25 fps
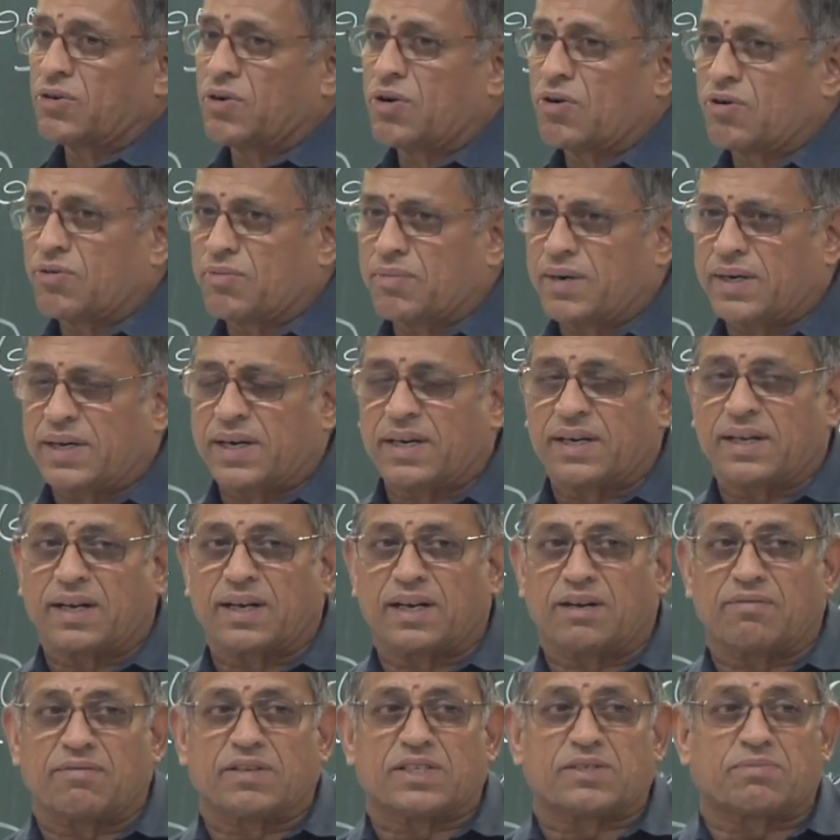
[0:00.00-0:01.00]
government at an
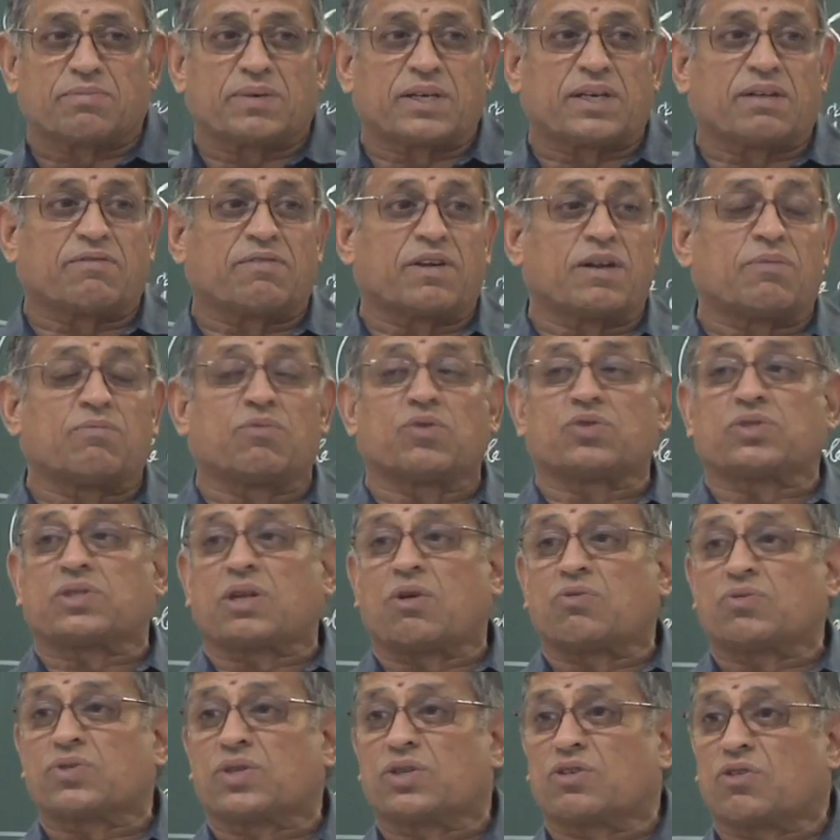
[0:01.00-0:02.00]
investment of almost
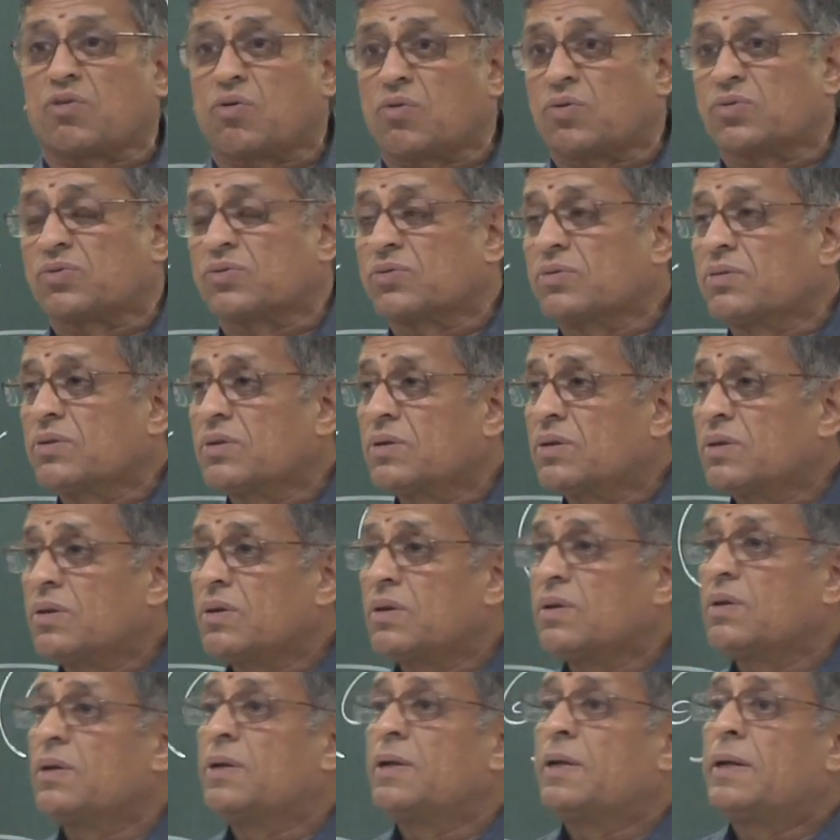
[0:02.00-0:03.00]
1000 crores.
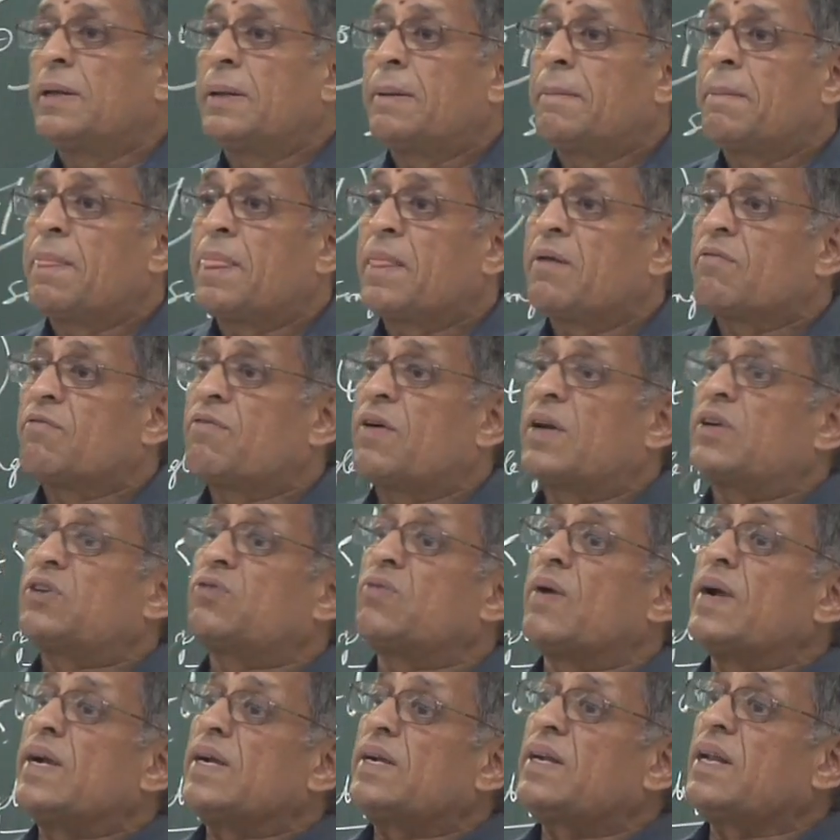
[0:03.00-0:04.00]
For
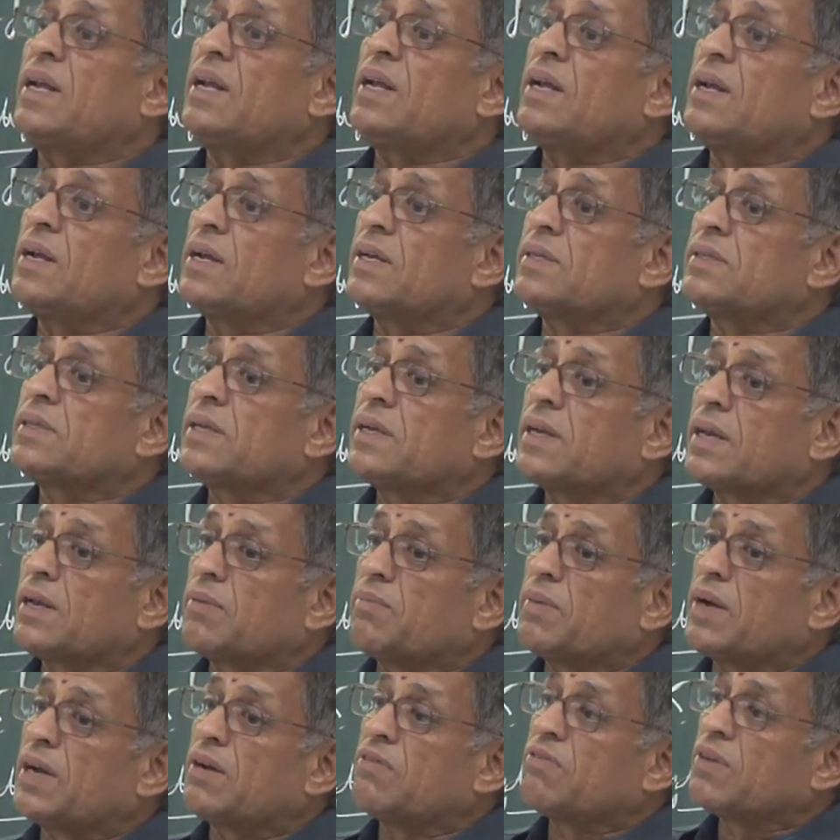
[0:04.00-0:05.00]
20 years it
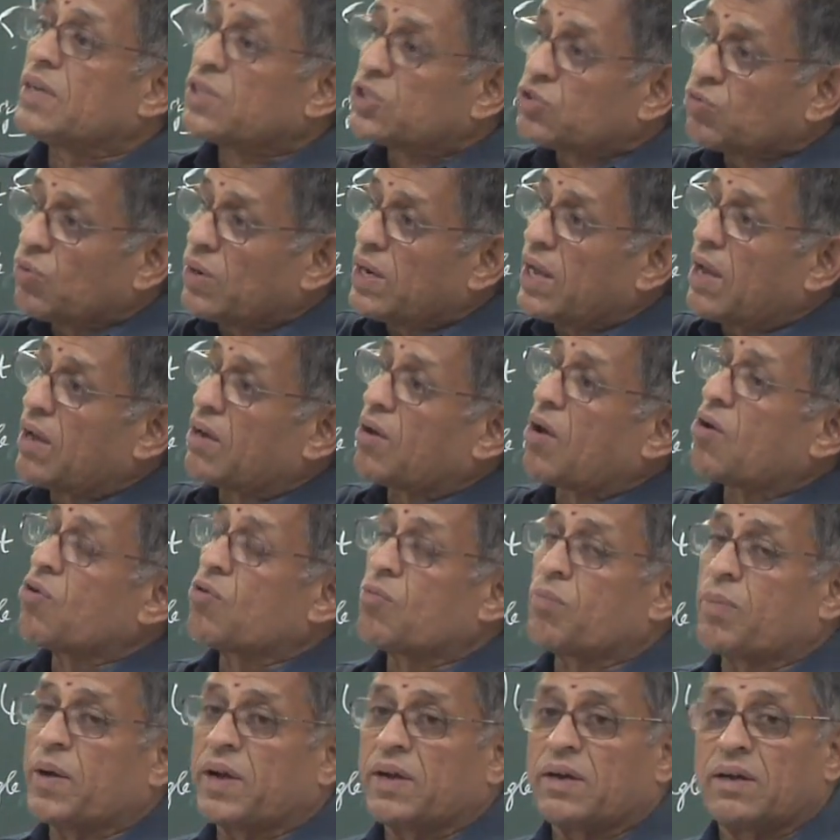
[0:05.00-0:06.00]
remained virtually
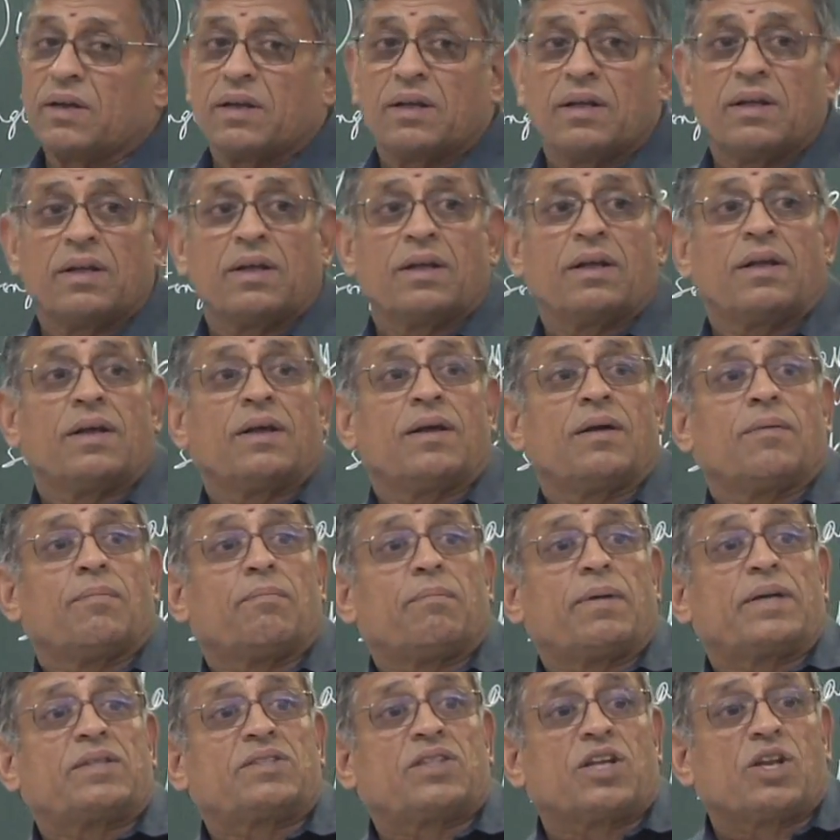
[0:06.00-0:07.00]
unoccupied.
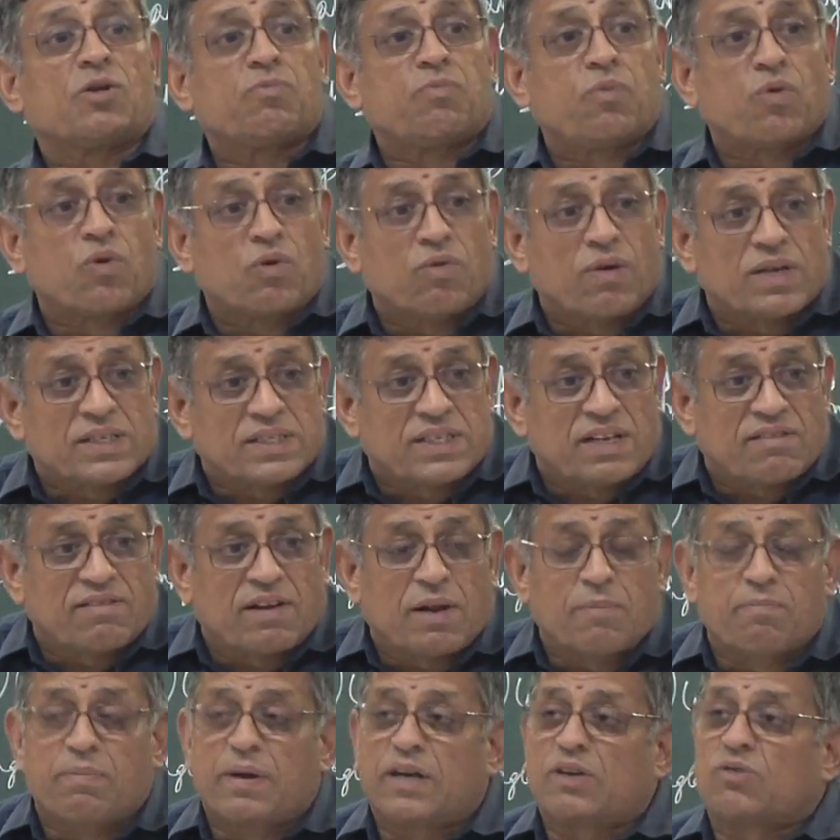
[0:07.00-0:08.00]
But Tirupur was
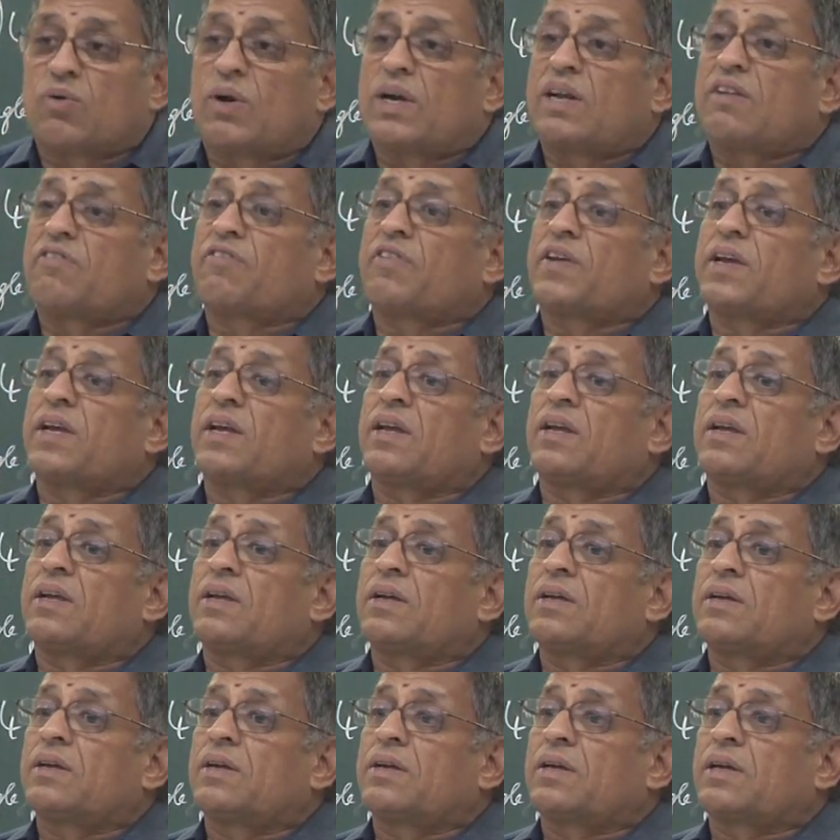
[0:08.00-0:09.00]
developing
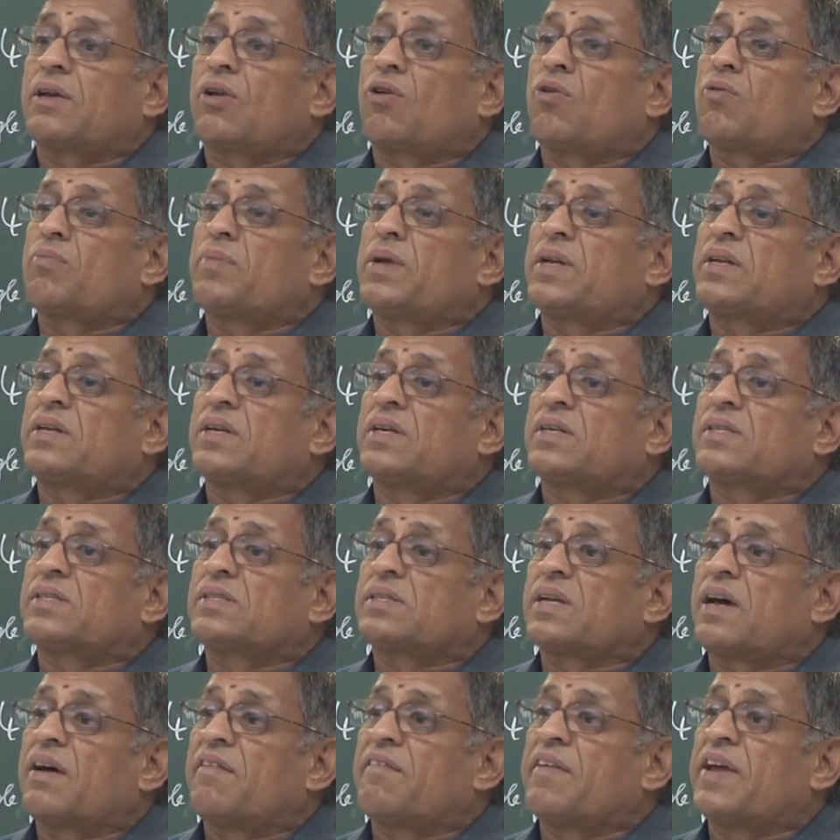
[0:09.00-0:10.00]
25
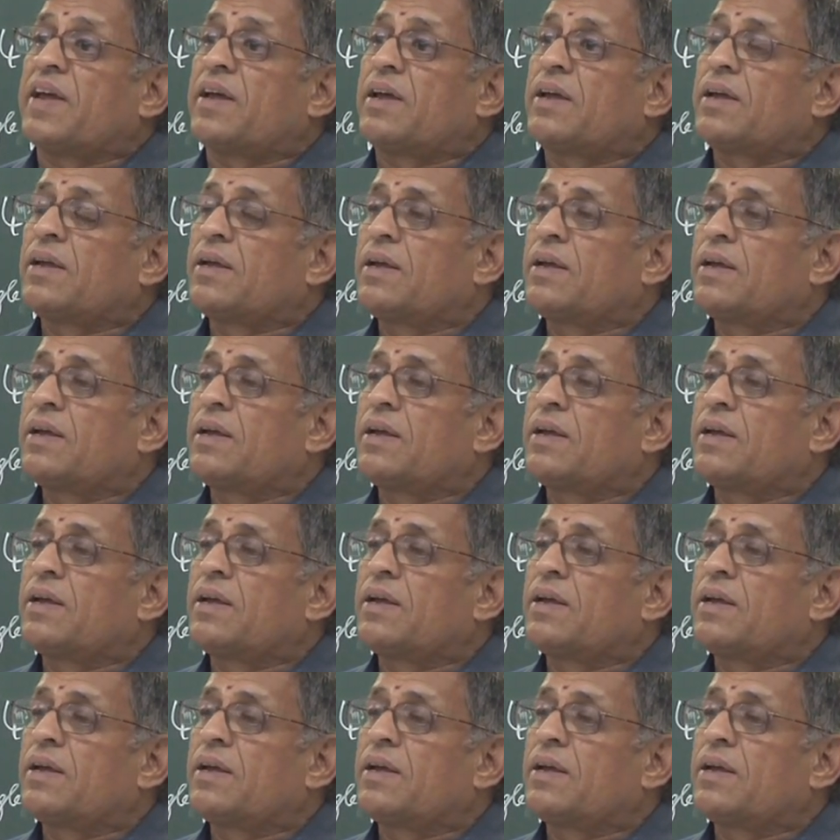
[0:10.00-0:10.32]
kilometers away,